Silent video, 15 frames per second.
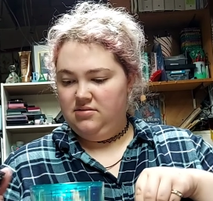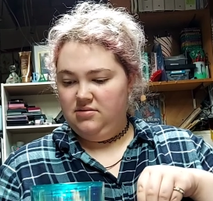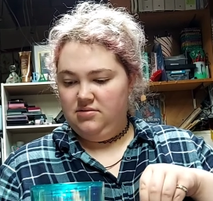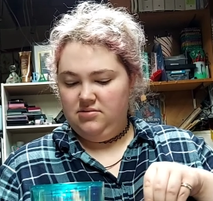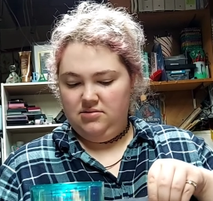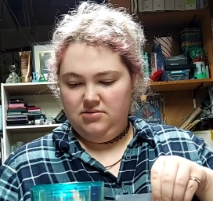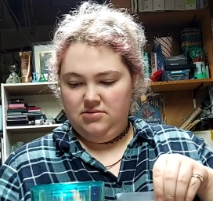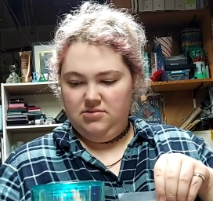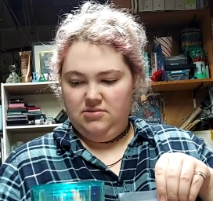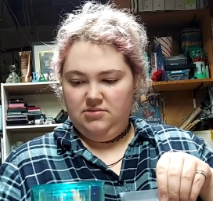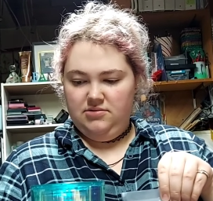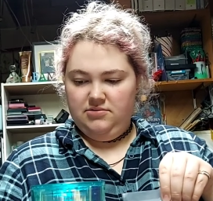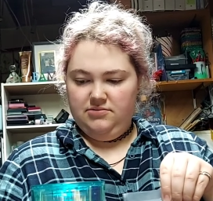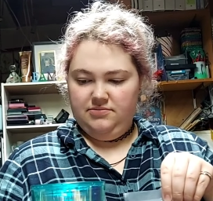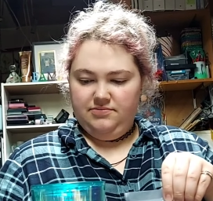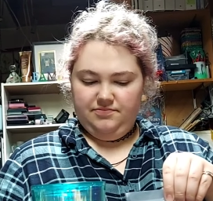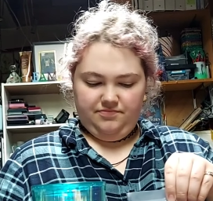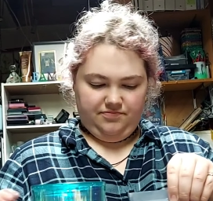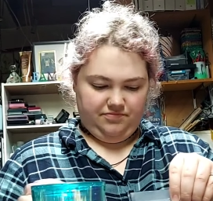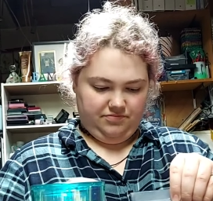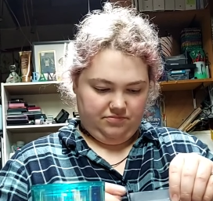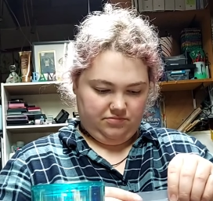
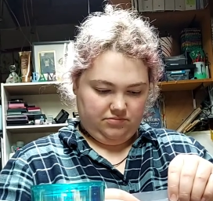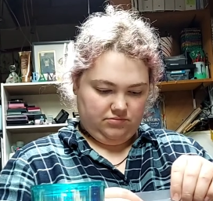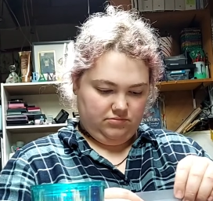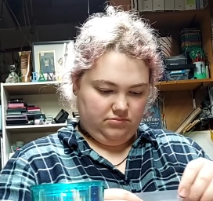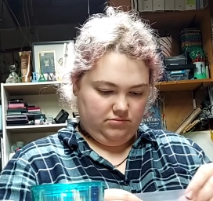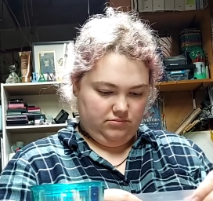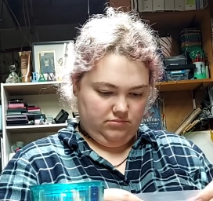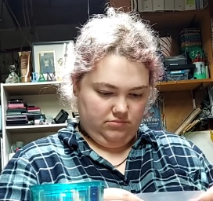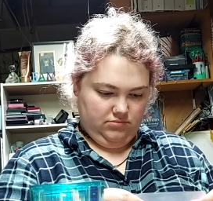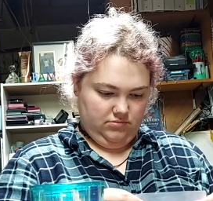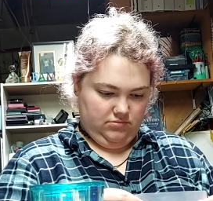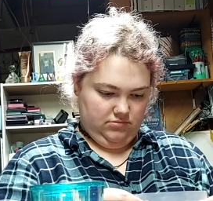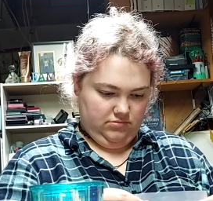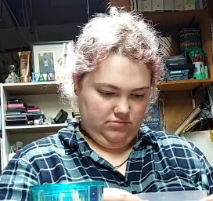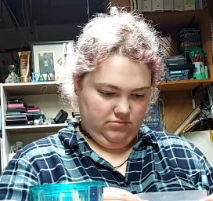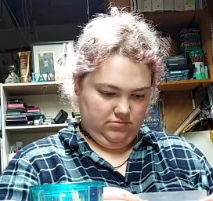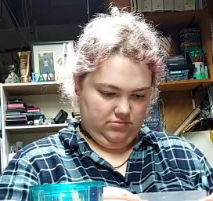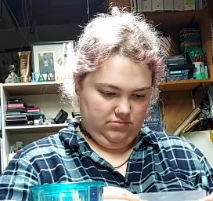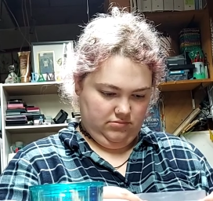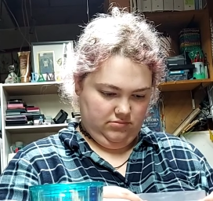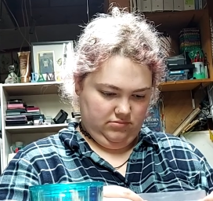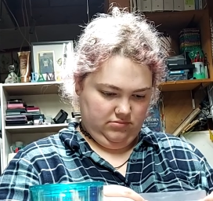
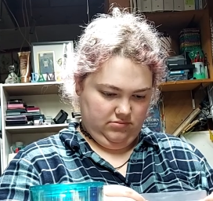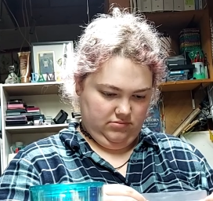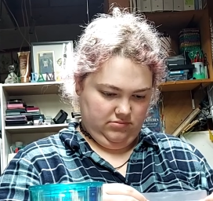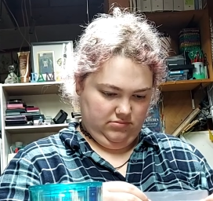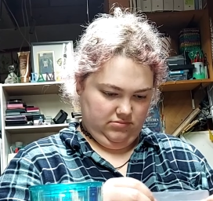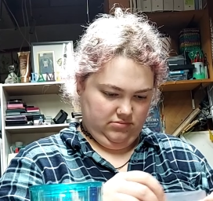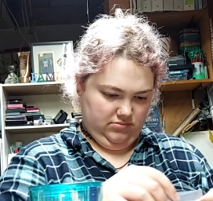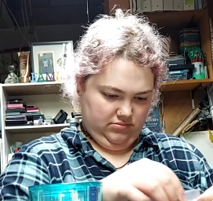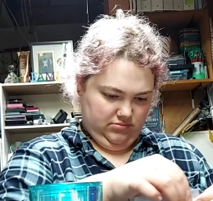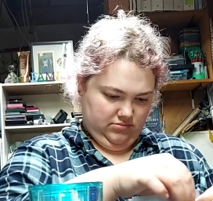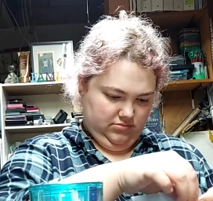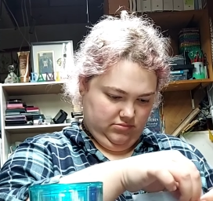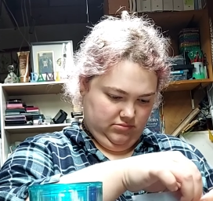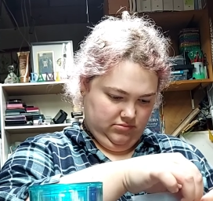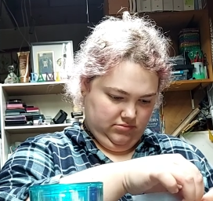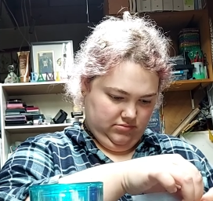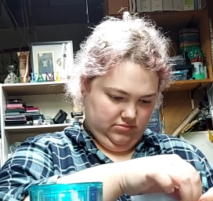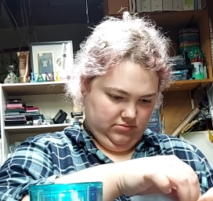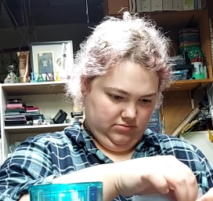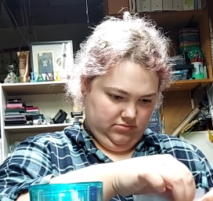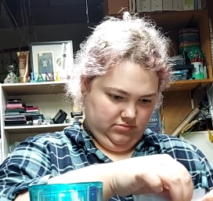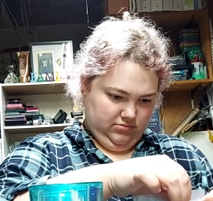
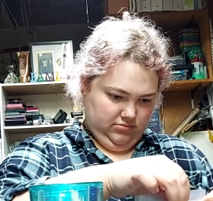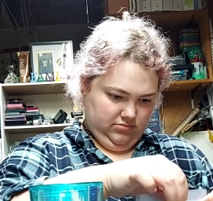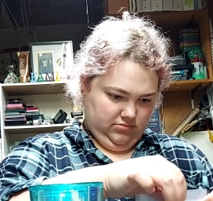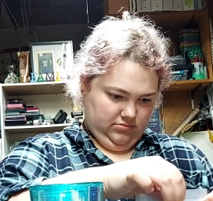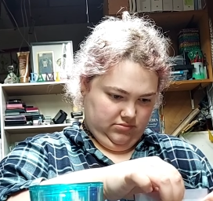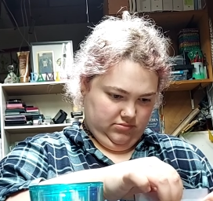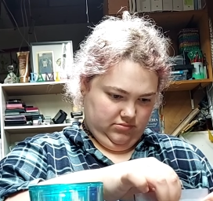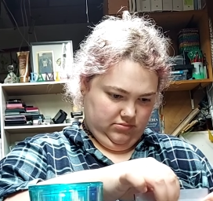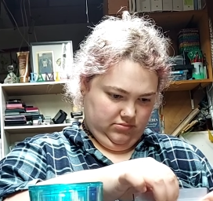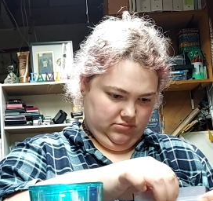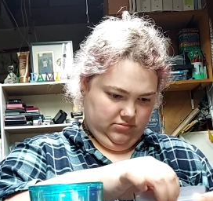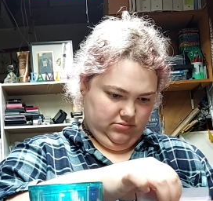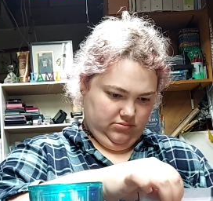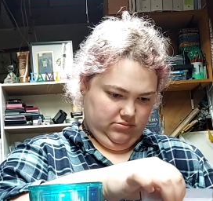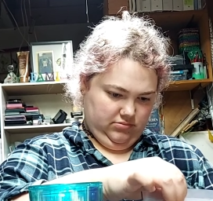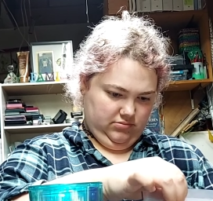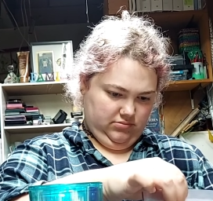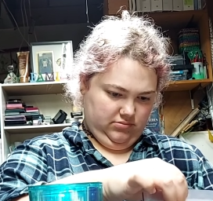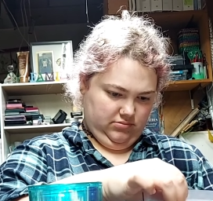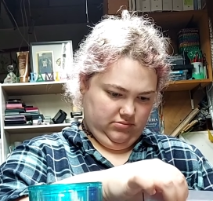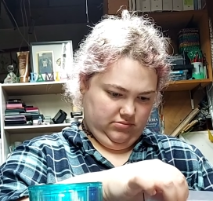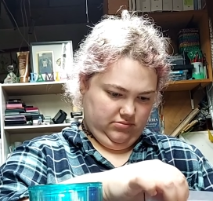
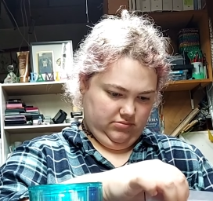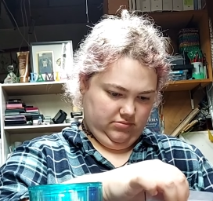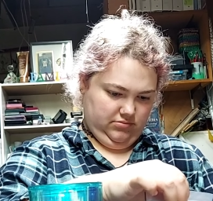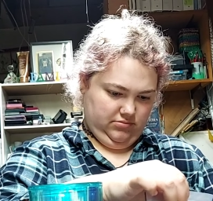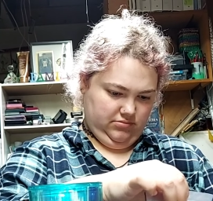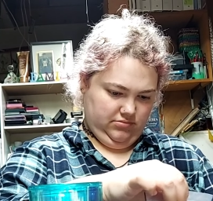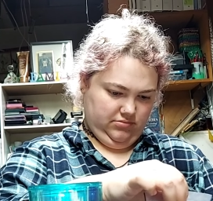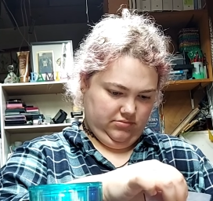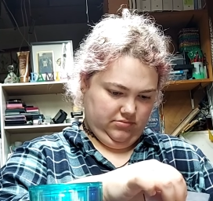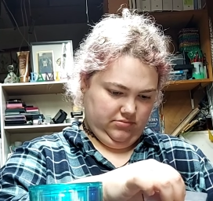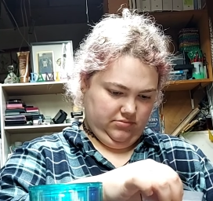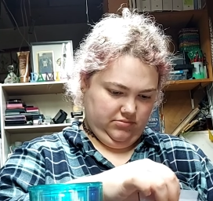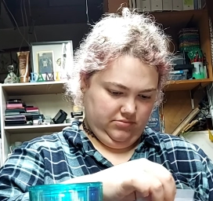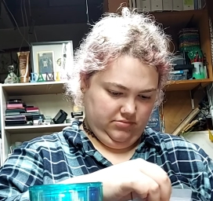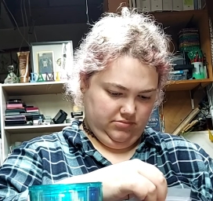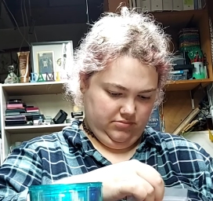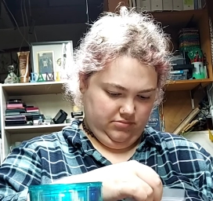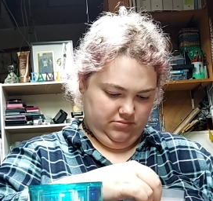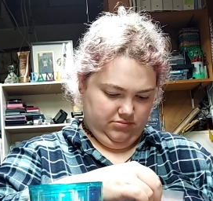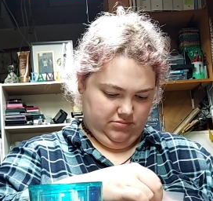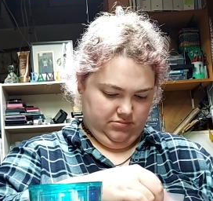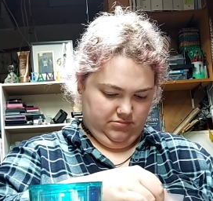
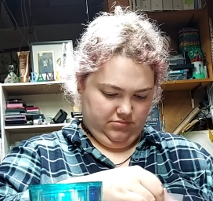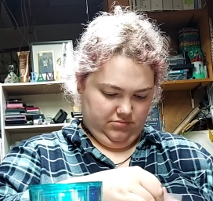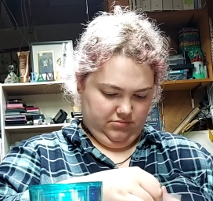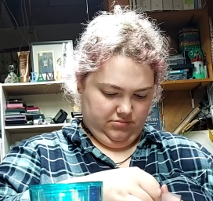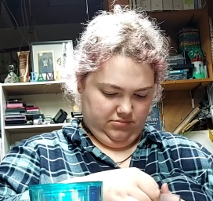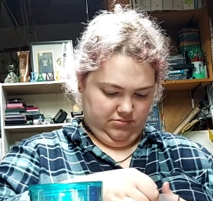No one is speaking in this clip.